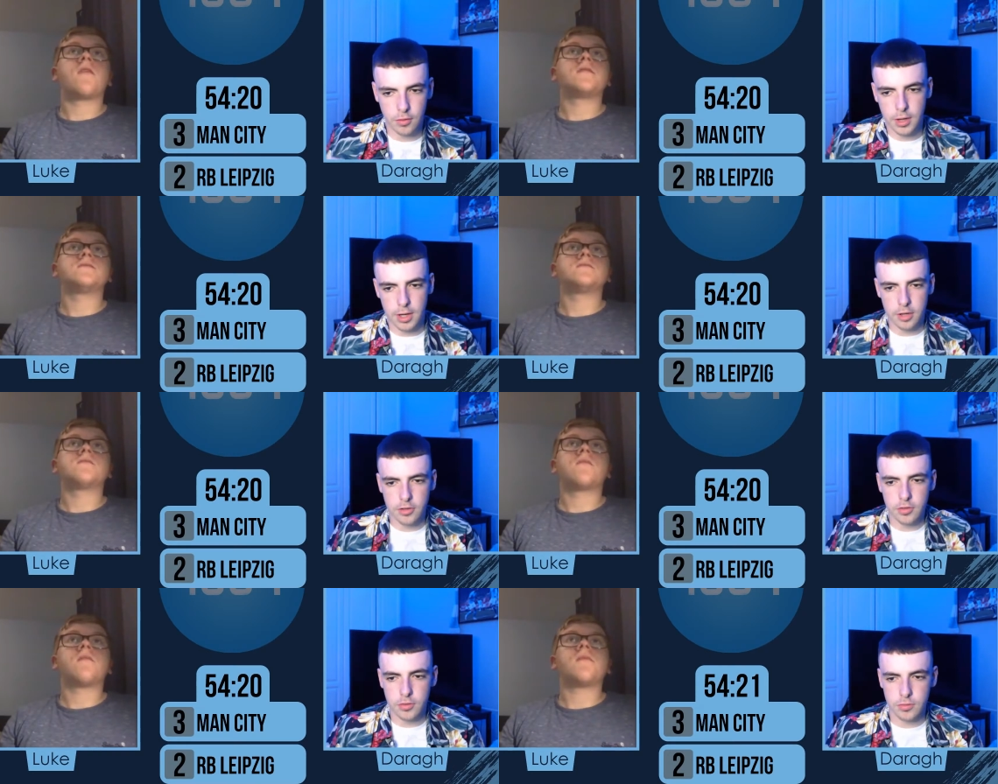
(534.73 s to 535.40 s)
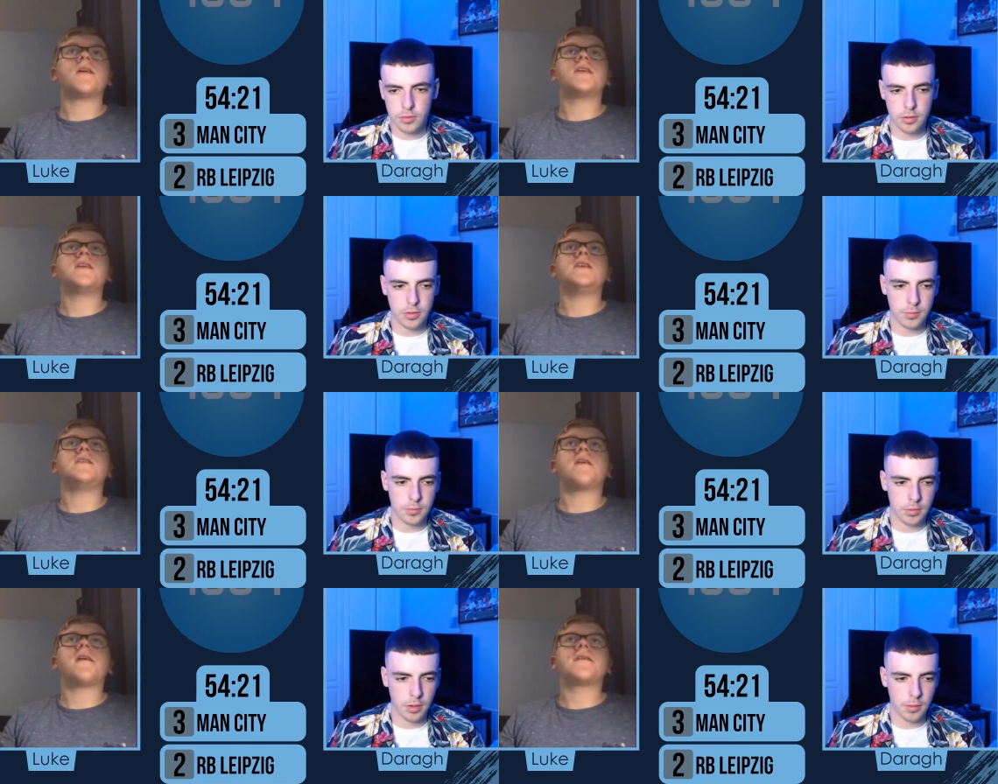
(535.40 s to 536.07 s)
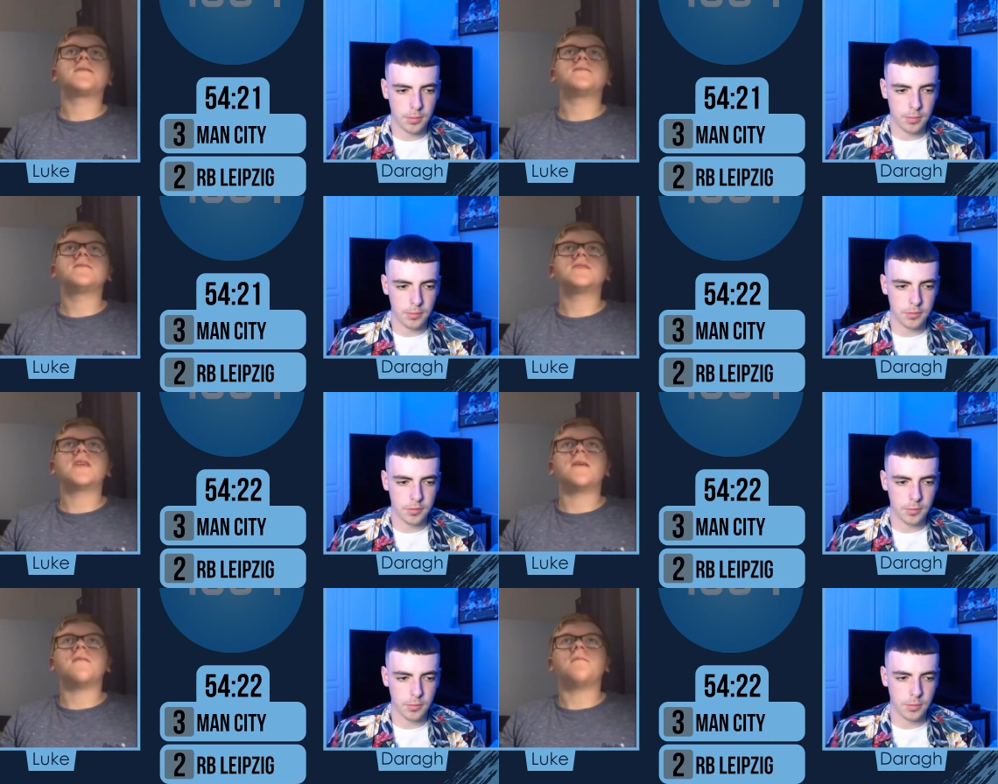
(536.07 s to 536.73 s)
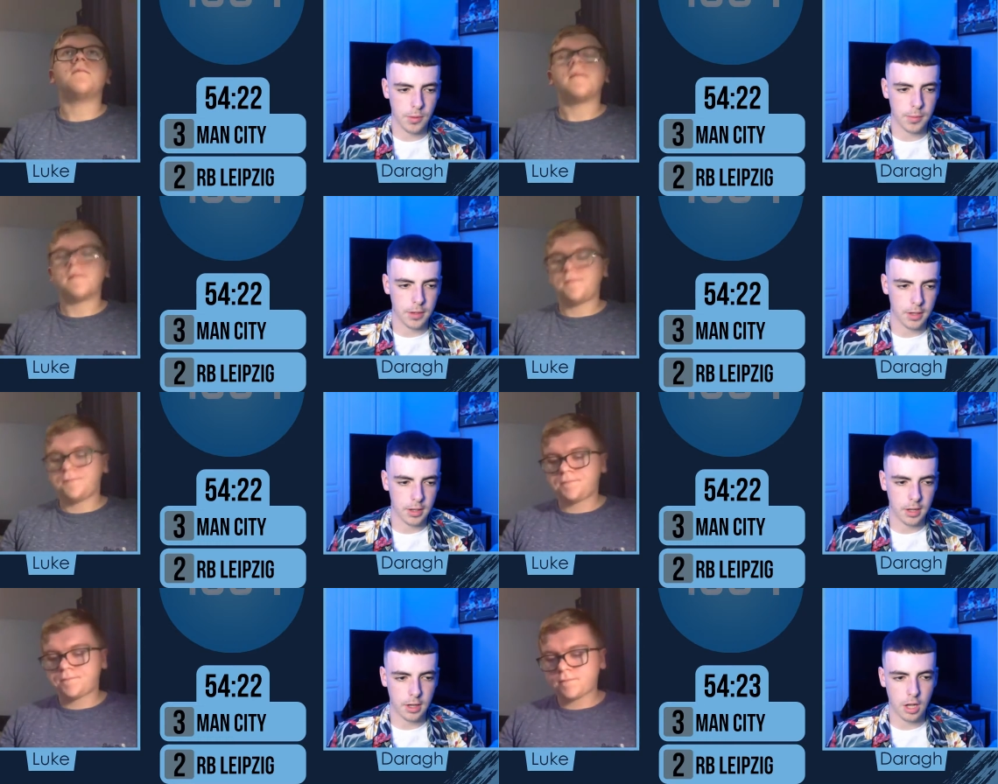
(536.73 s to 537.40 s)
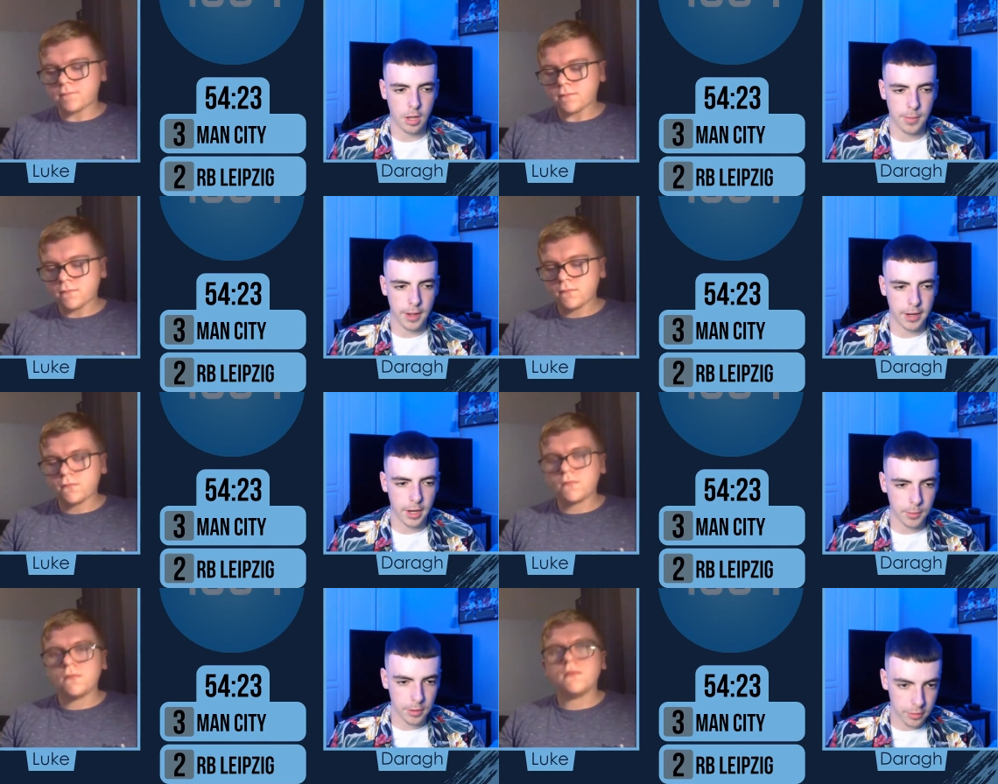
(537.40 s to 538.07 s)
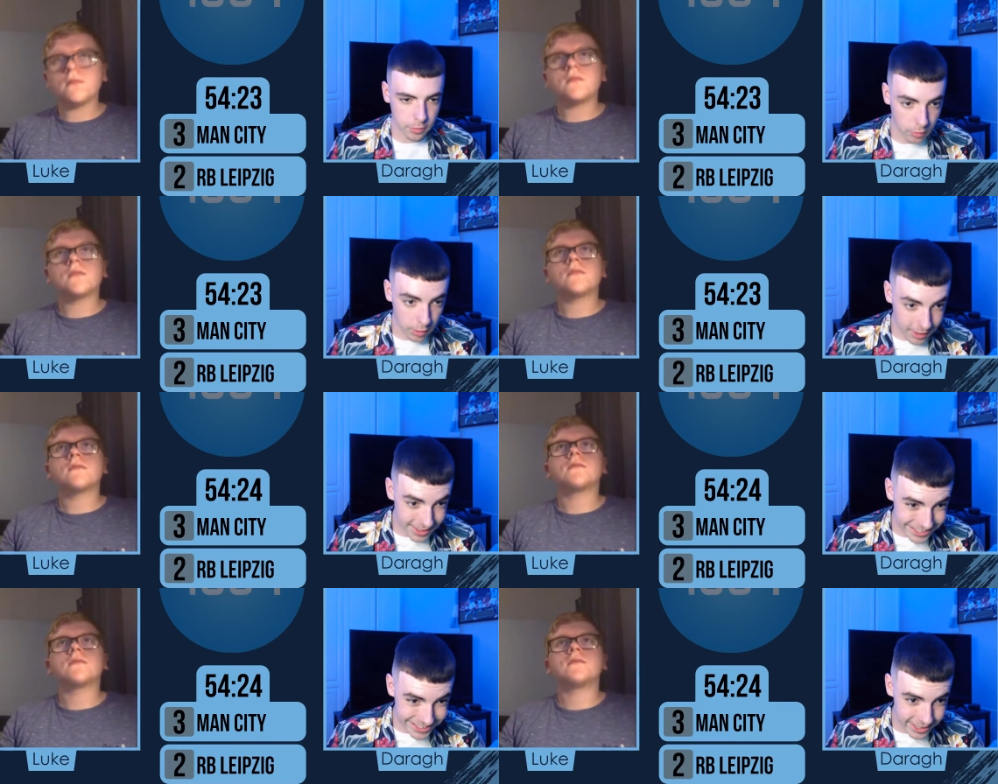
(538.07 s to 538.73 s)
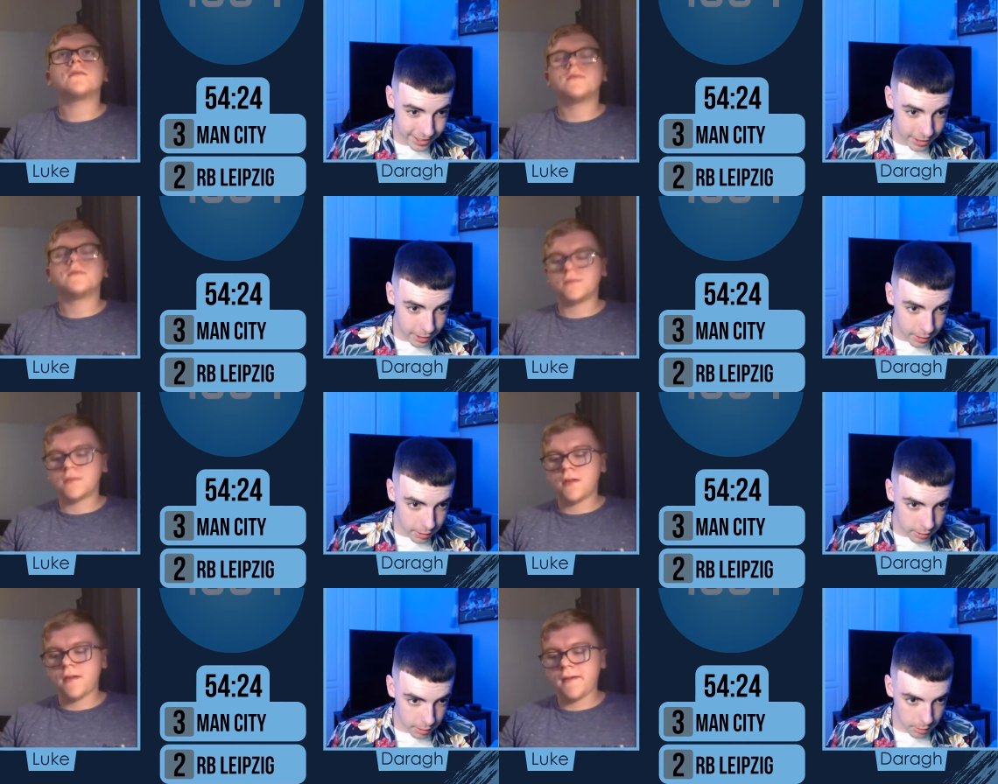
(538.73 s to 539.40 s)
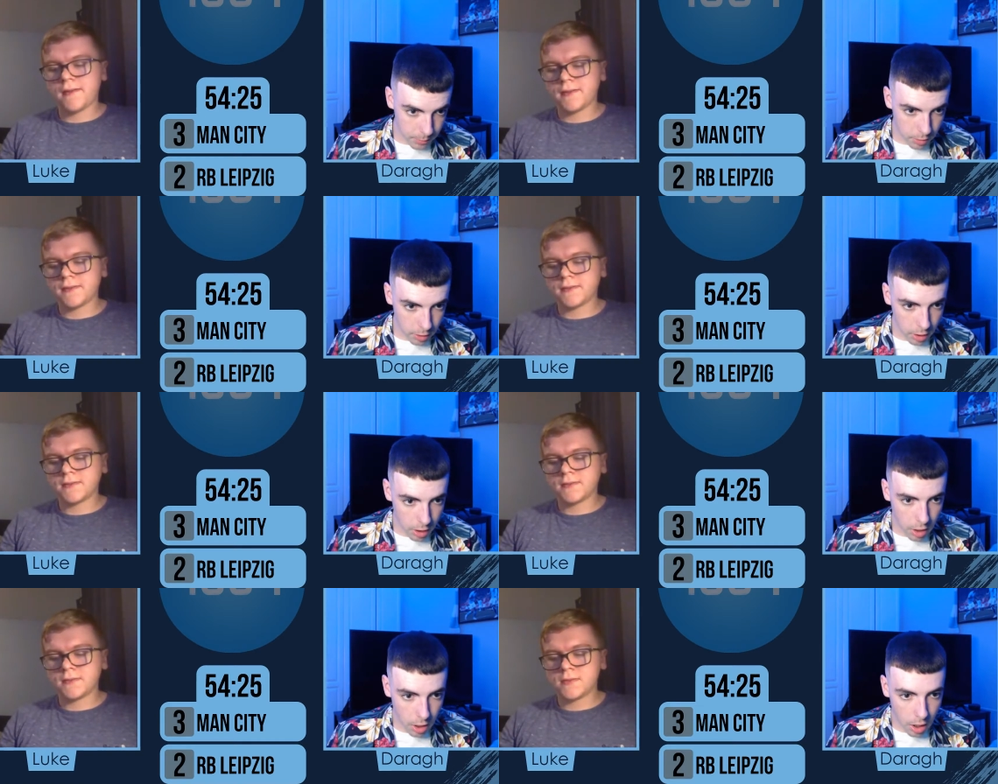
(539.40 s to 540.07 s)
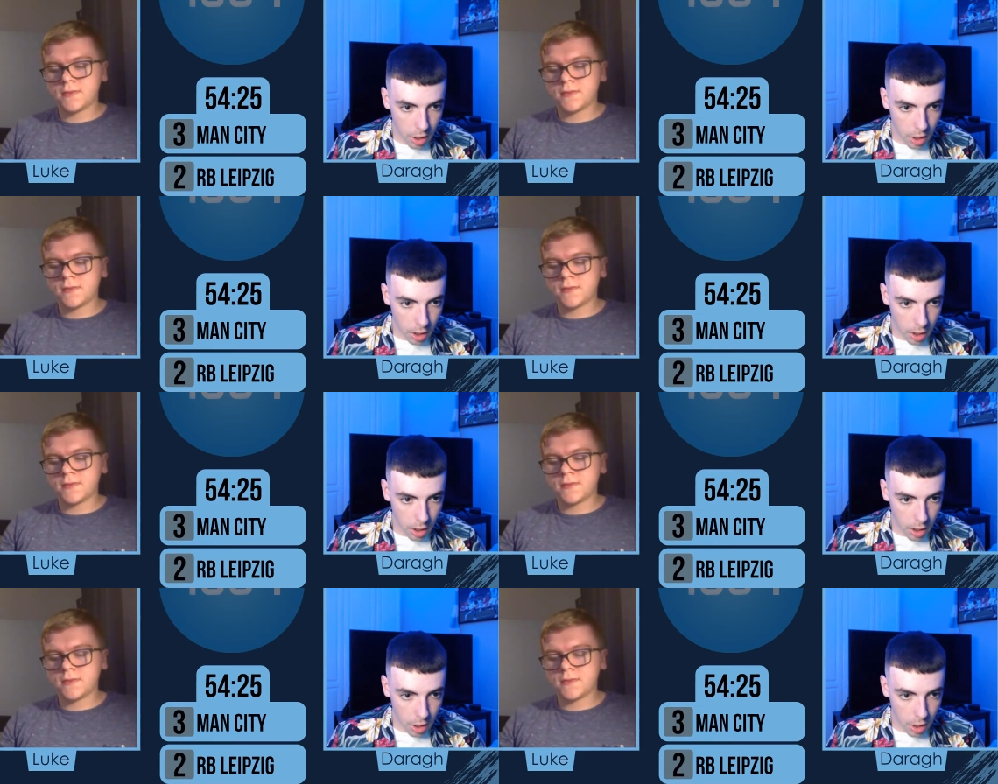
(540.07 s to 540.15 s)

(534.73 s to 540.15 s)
Speaker 1: Grealish. Probably, something's yeah. probably going to get called back here, but here's Grealish on the boiler.